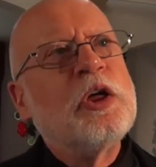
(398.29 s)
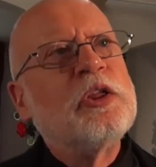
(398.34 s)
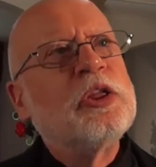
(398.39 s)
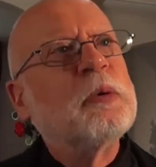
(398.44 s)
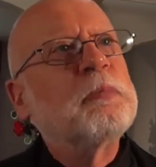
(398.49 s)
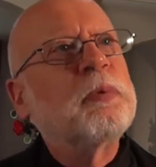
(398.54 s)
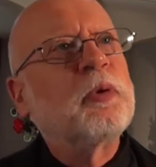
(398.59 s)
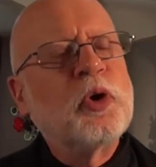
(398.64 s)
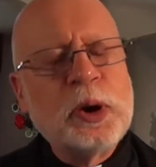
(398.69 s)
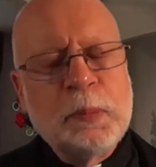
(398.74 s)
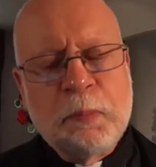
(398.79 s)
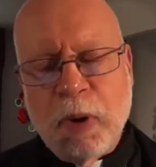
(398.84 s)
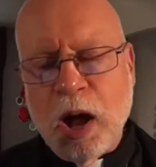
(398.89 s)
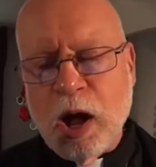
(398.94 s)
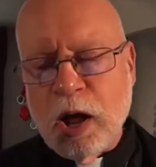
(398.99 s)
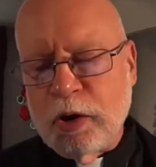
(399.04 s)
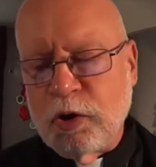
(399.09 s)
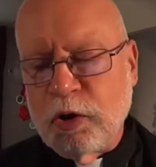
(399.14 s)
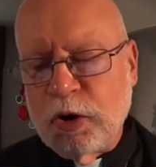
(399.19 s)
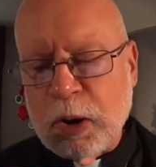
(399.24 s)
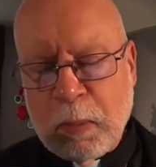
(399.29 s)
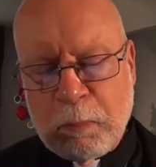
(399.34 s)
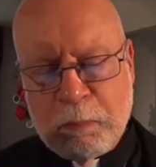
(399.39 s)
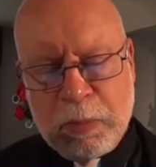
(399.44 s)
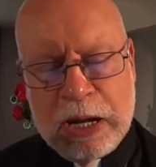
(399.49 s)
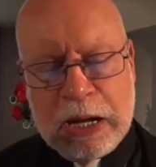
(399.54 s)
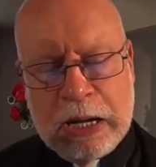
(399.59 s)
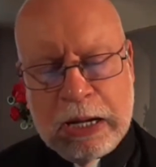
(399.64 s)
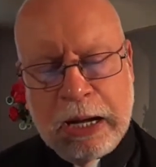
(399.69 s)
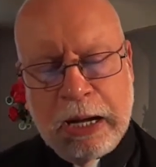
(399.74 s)
the pre-modern
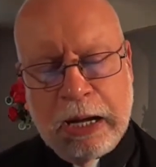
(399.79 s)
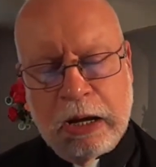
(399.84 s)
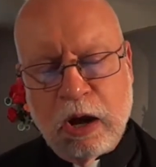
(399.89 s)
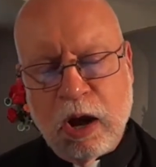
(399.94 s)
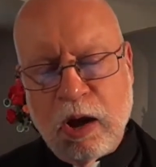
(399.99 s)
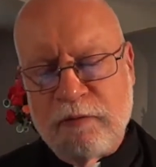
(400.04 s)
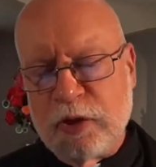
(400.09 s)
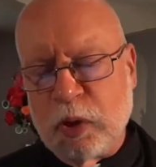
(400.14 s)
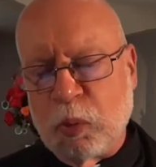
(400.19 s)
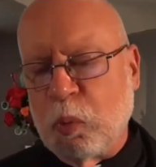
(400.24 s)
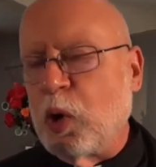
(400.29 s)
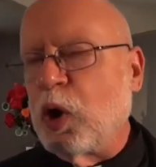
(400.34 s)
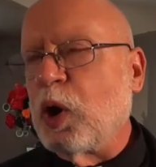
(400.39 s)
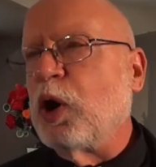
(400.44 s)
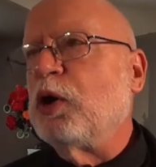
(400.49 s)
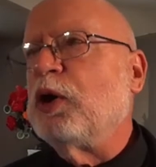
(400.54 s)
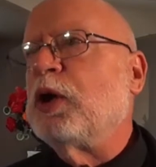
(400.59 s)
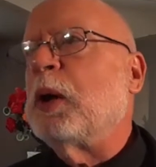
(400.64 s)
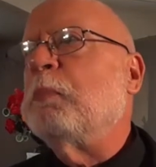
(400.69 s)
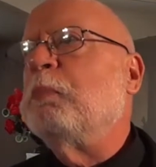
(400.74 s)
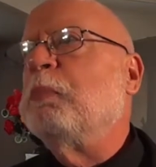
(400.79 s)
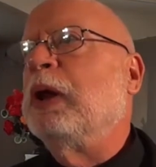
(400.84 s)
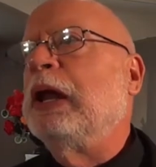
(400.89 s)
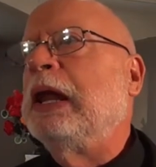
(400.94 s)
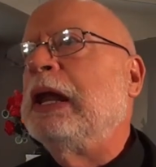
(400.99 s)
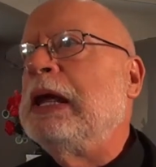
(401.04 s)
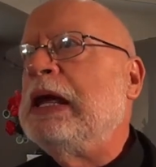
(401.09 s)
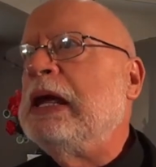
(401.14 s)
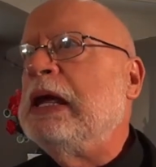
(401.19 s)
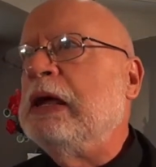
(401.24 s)
meaning of the word
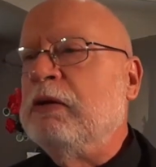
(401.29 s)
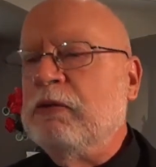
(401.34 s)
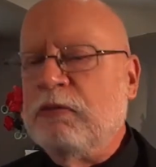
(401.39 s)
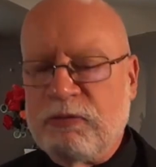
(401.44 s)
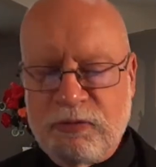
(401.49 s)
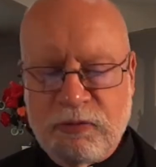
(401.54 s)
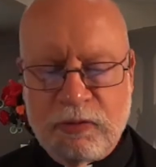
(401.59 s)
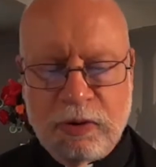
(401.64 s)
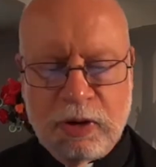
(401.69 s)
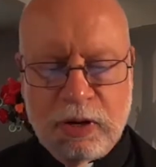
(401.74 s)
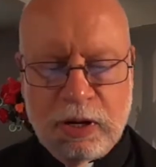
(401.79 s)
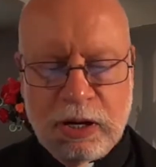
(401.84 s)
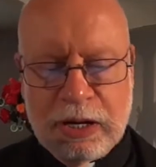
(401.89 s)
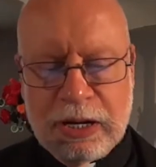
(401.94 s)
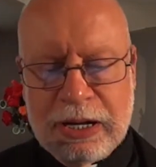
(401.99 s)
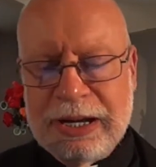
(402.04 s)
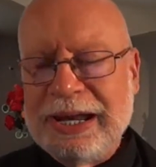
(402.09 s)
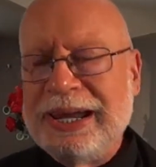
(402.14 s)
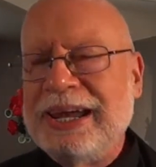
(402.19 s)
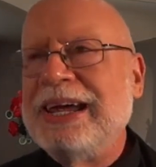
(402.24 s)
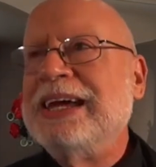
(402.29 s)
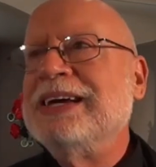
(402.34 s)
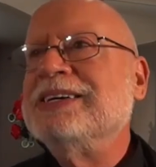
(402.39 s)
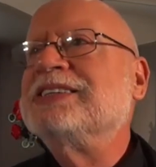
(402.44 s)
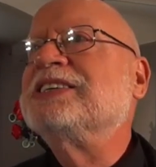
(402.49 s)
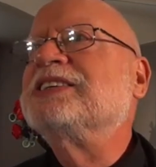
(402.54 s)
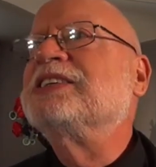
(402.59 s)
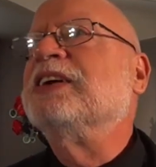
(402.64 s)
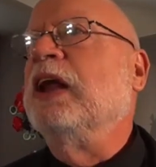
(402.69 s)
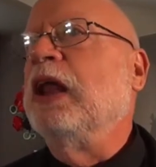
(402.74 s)
believe
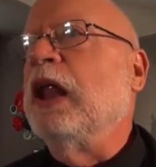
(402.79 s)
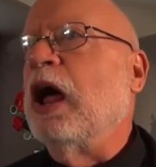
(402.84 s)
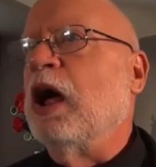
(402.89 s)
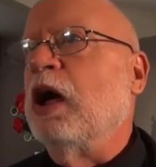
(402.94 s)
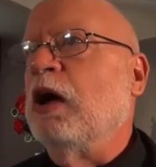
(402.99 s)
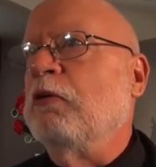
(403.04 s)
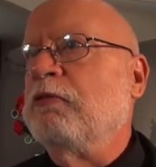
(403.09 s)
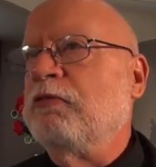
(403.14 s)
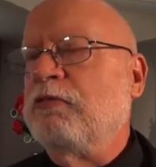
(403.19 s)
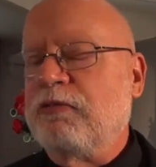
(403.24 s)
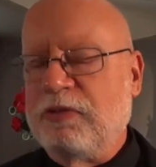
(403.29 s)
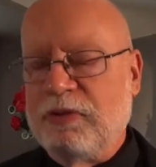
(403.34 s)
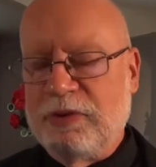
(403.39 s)
is to love.